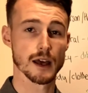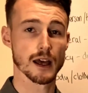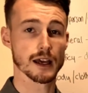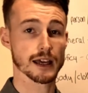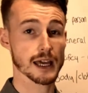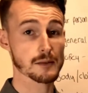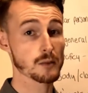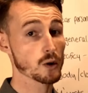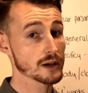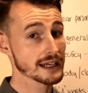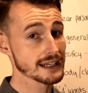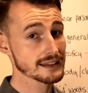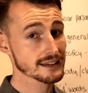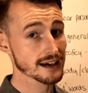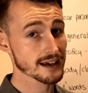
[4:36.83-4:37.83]
Qué
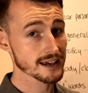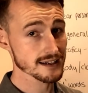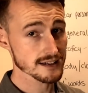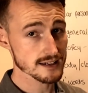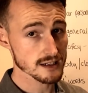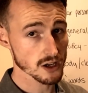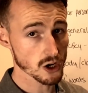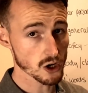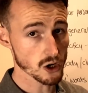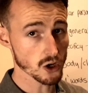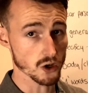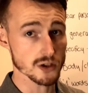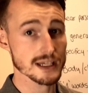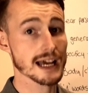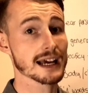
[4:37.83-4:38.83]
bonita es
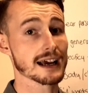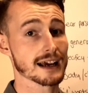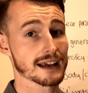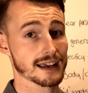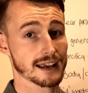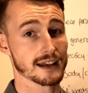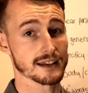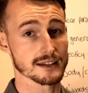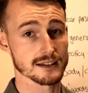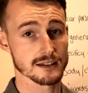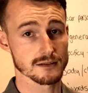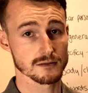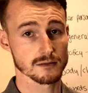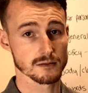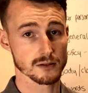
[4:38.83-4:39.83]
Los Ángeles.
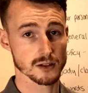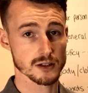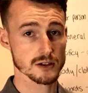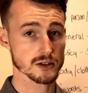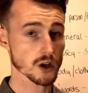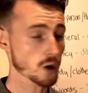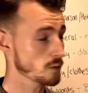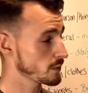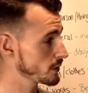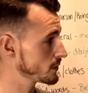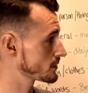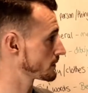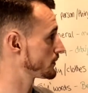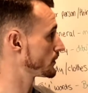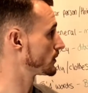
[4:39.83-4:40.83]
So
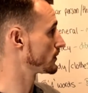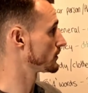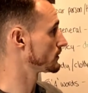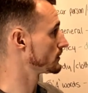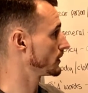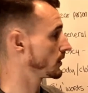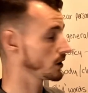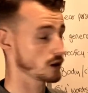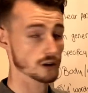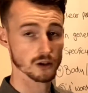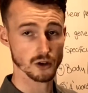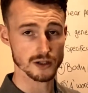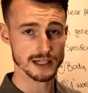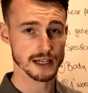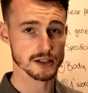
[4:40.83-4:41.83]
beautiful.
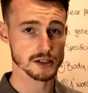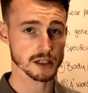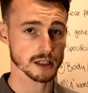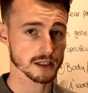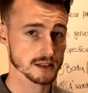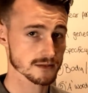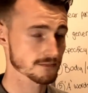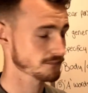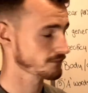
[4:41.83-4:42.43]
Los Angeles.